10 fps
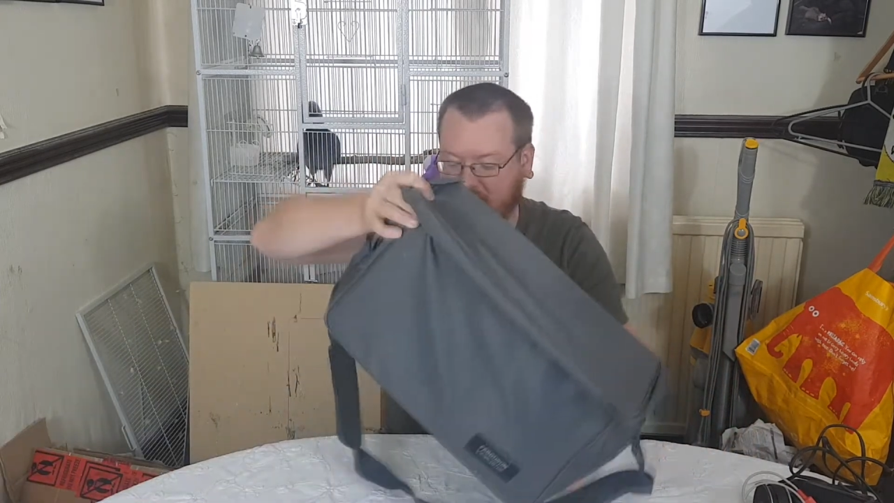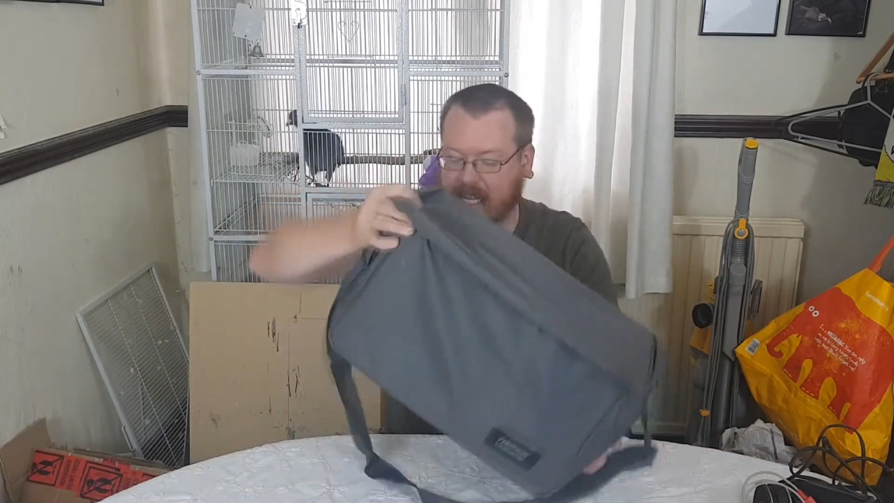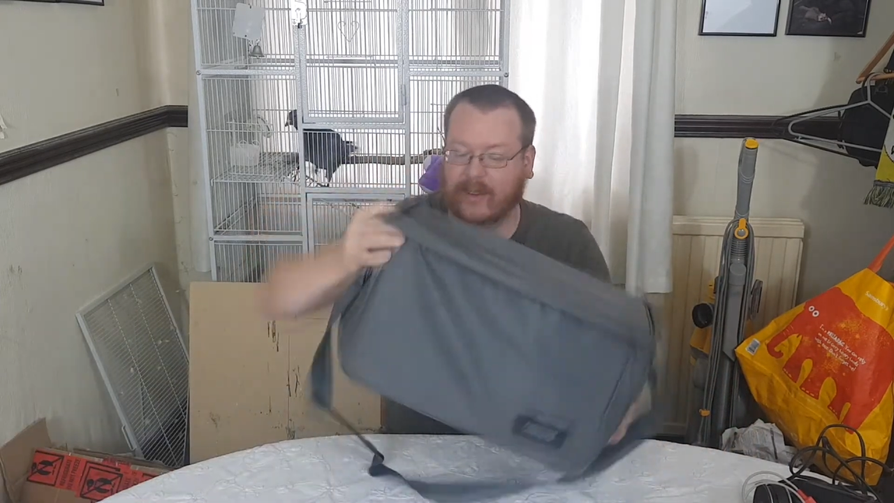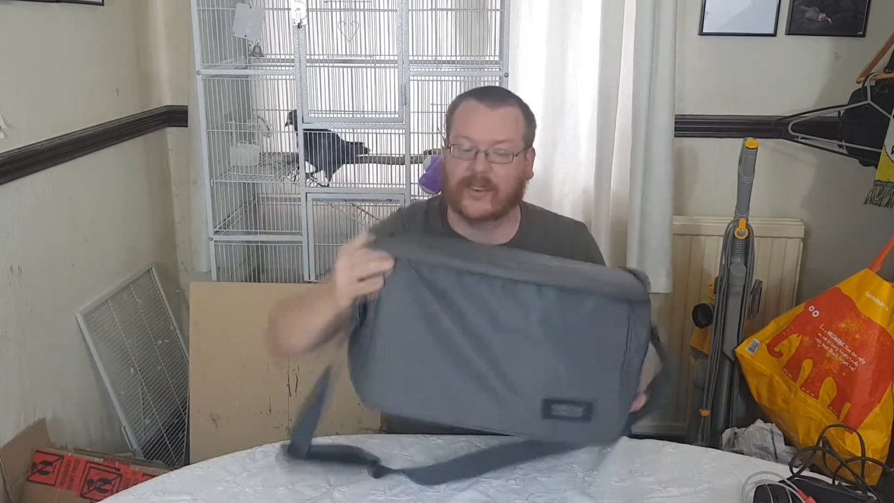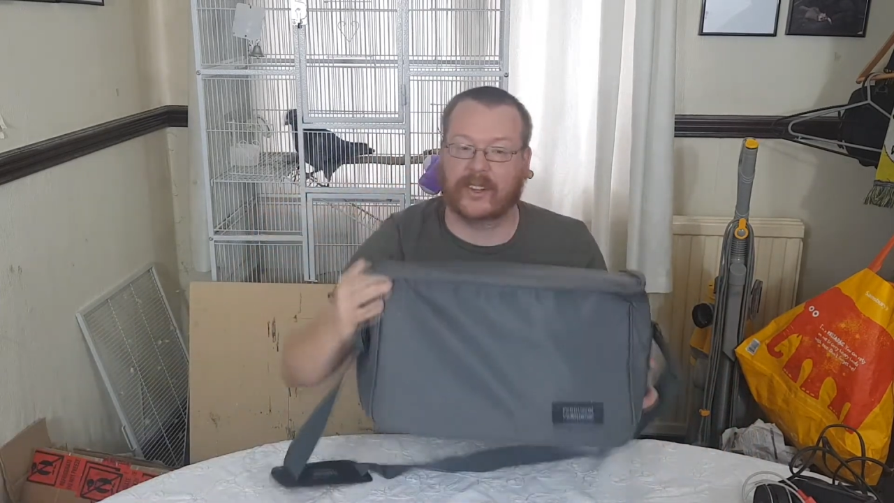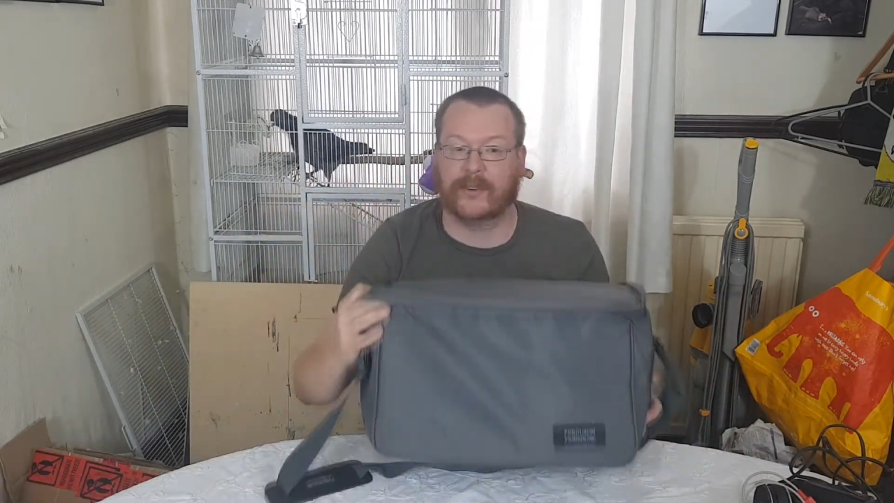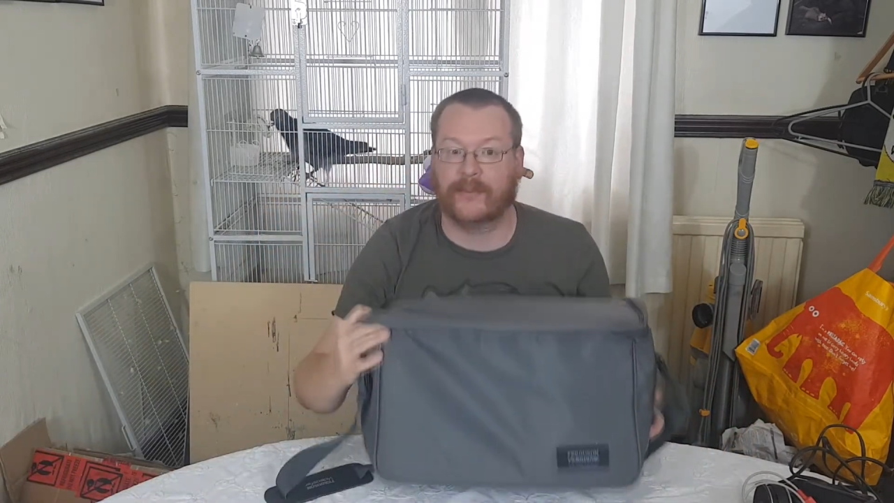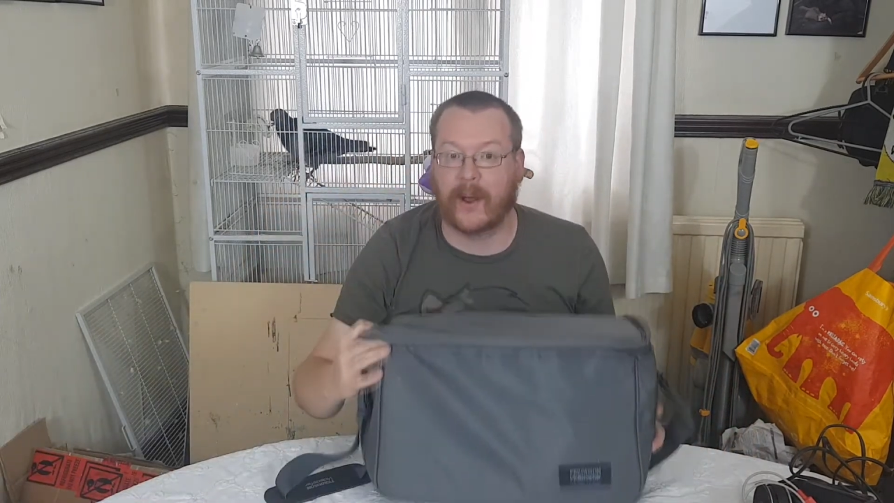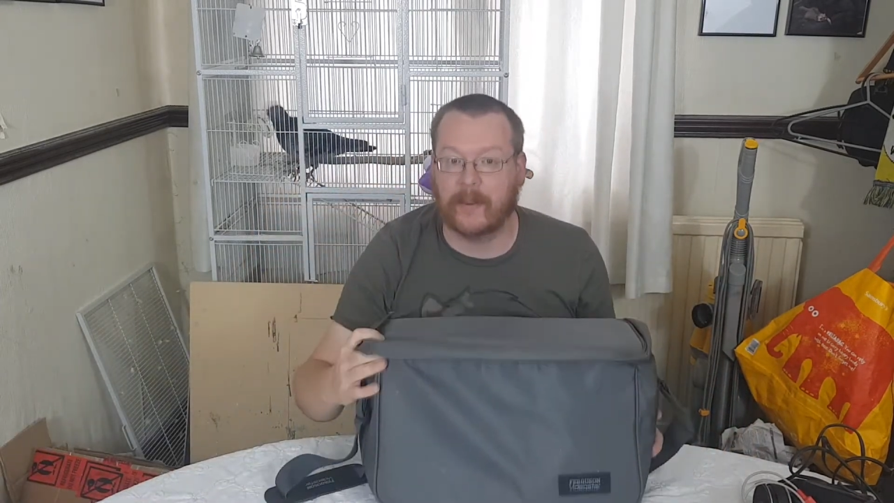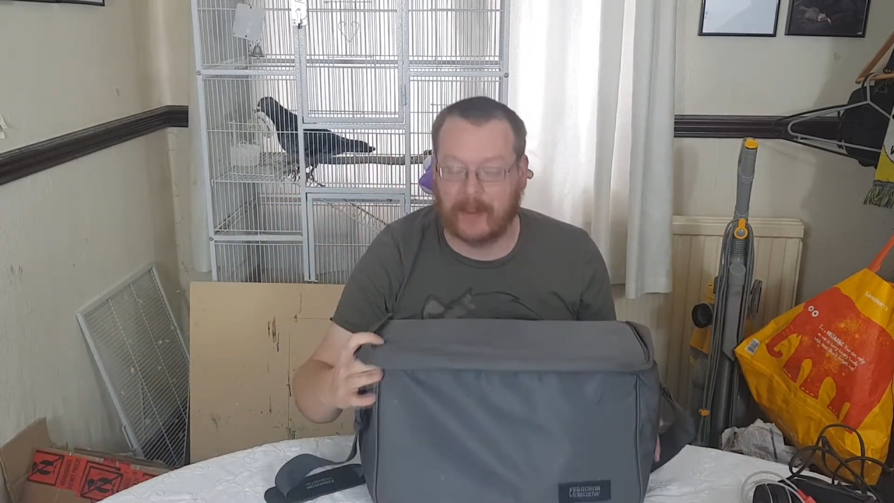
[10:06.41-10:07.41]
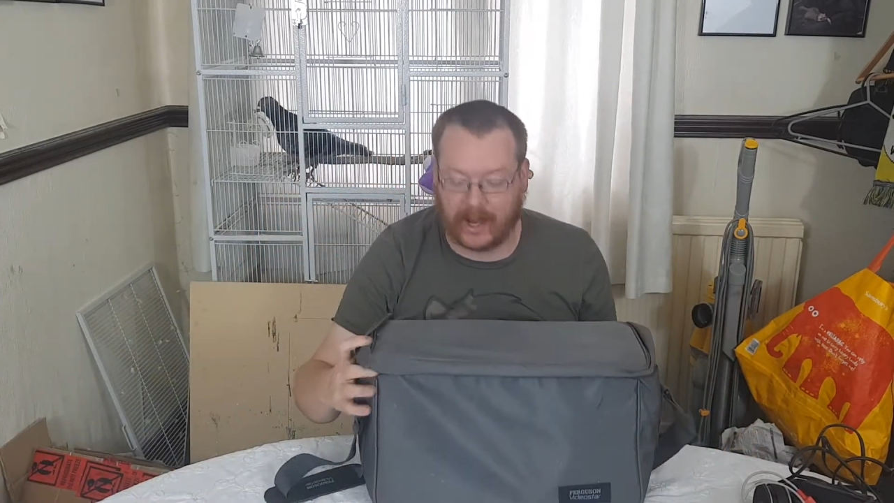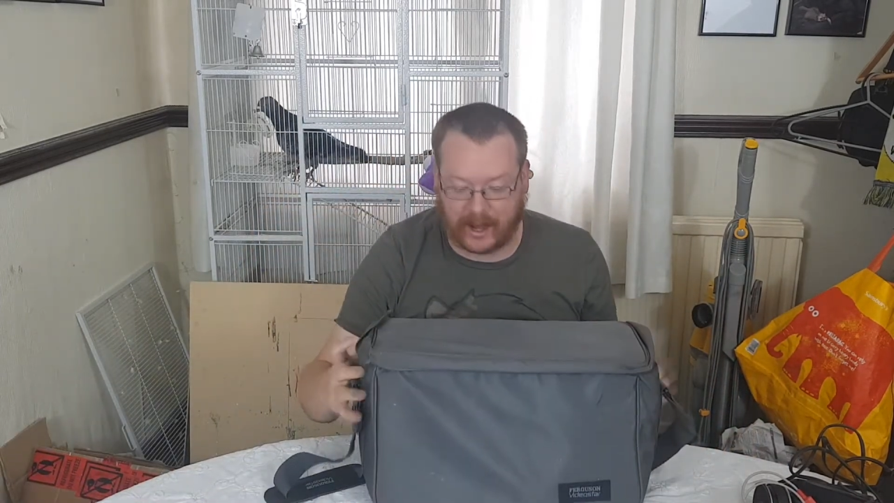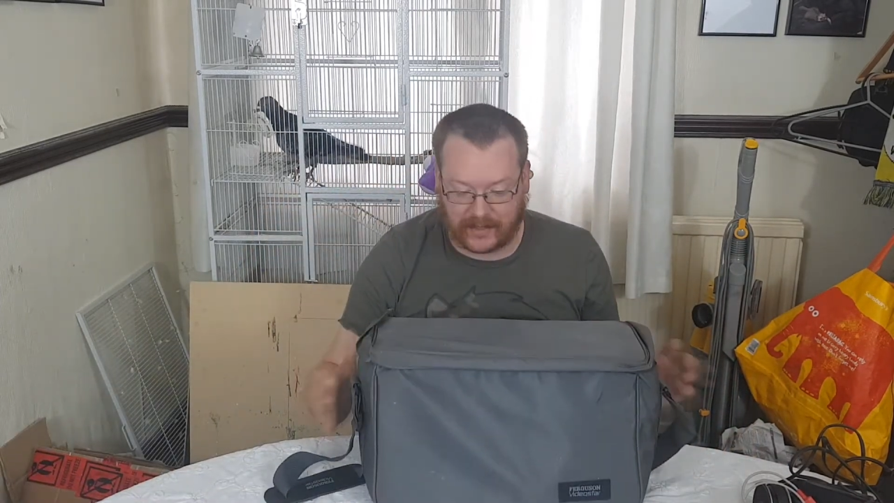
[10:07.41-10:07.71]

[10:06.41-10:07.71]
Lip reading: get on to the fun part,